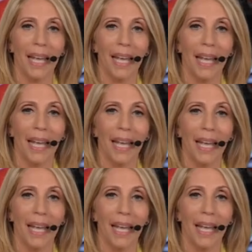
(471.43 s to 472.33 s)

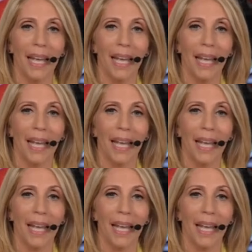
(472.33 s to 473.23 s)

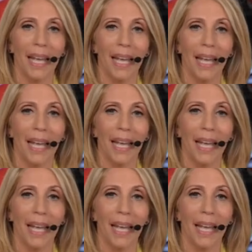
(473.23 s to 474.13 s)

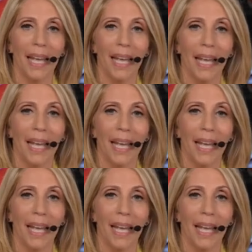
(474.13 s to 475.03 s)

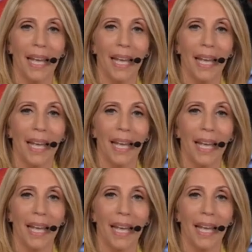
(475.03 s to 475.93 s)

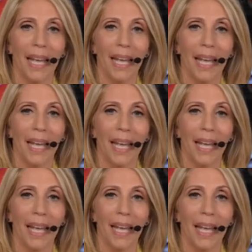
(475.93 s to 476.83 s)

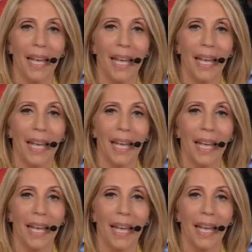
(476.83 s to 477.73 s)

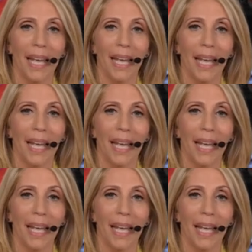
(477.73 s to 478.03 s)
This person isn't speaking.